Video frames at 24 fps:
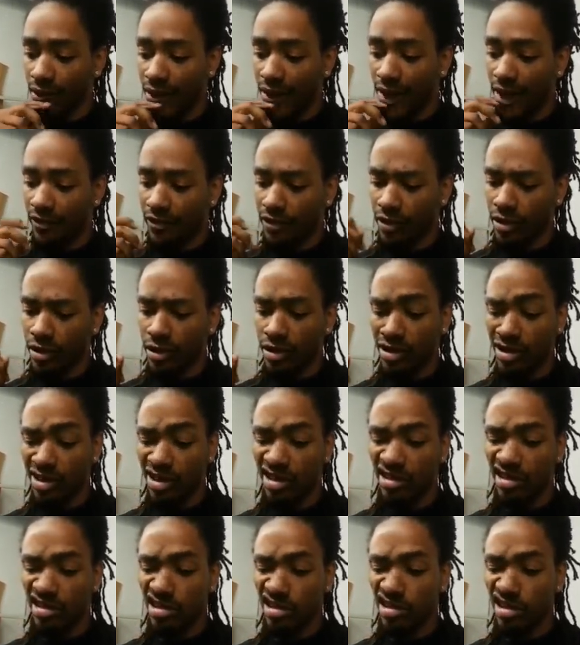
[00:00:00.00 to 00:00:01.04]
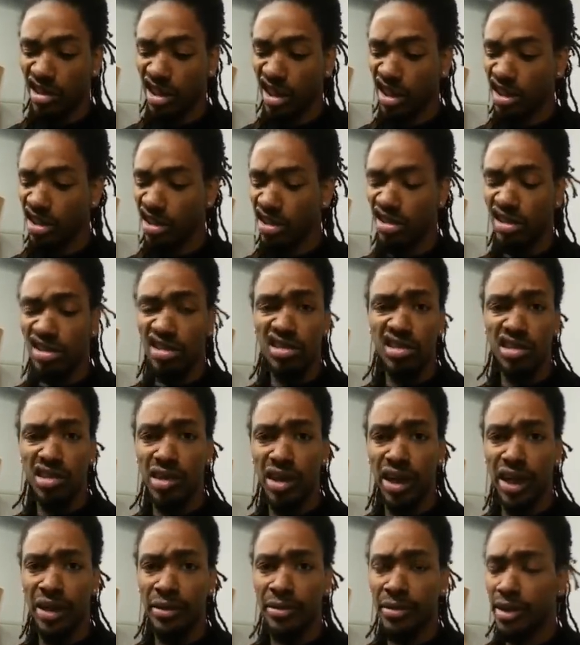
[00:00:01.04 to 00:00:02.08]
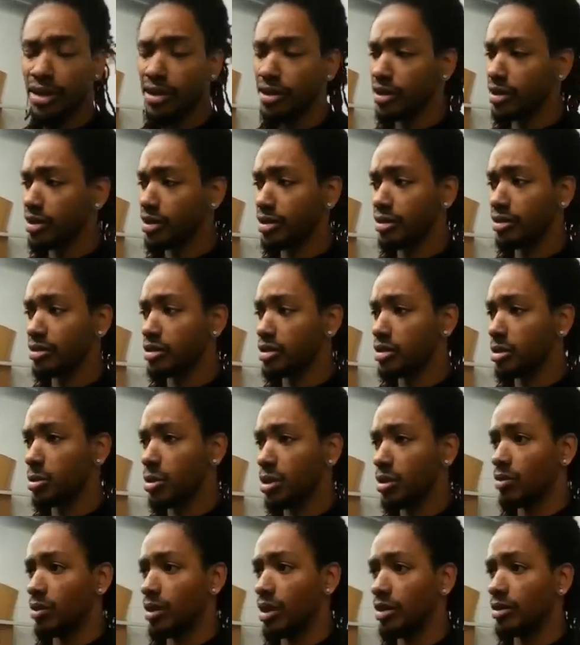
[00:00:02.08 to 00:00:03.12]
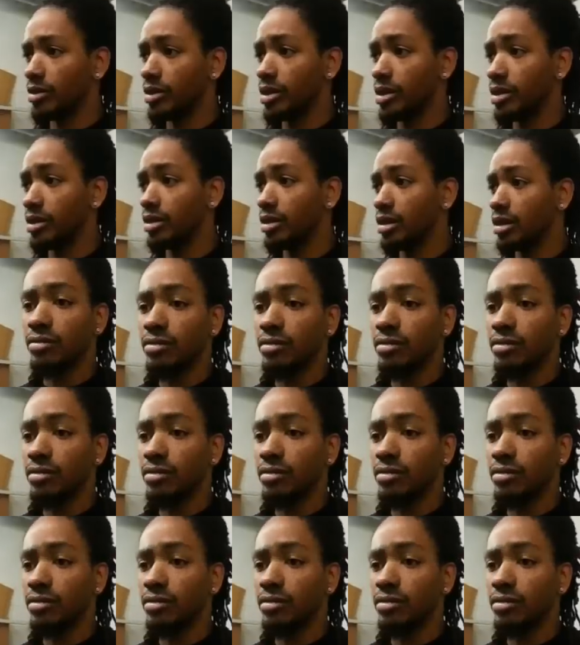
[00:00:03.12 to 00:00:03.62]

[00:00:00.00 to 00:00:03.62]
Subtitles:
after 6 or 8 months, somewhere around then.